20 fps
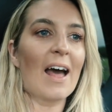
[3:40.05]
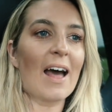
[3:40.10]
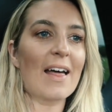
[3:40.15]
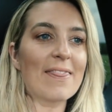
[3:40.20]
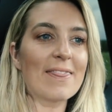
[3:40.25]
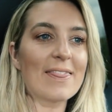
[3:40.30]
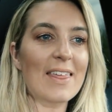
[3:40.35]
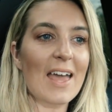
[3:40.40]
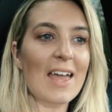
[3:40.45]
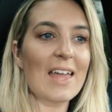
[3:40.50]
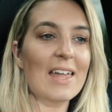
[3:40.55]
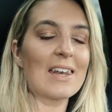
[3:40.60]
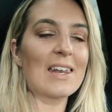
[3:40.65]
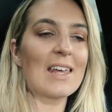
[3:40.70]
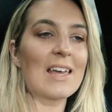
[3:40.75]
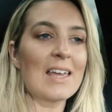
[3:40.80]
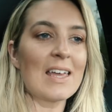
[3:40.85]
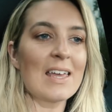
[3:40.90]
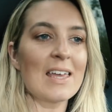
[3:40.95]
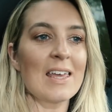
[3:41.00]
and
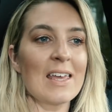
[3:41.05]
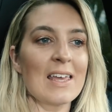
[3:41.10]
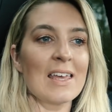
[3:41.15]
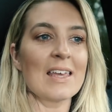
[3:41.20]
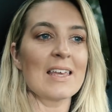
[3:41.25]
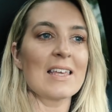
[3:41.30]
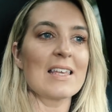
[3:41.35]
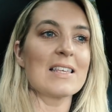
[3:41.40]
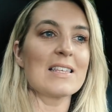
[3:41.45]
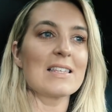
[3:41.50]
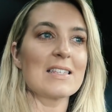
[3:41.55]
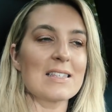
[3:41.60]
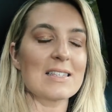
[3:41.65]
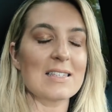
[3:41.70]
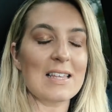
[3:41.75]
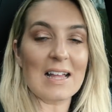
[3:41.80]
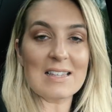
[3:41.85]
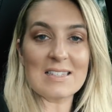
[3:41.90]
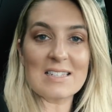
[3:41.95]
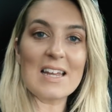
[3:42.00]
then
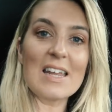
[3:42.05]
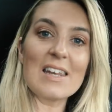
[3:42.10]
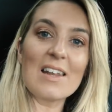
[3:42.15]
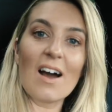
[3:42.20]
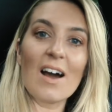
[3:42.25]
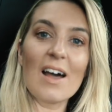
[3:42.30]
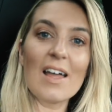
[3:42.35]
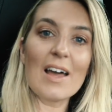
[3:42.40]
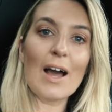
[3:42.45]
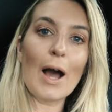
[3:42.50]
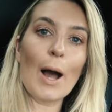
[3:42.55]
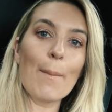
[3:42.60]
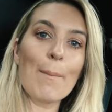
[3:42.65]
Saturday night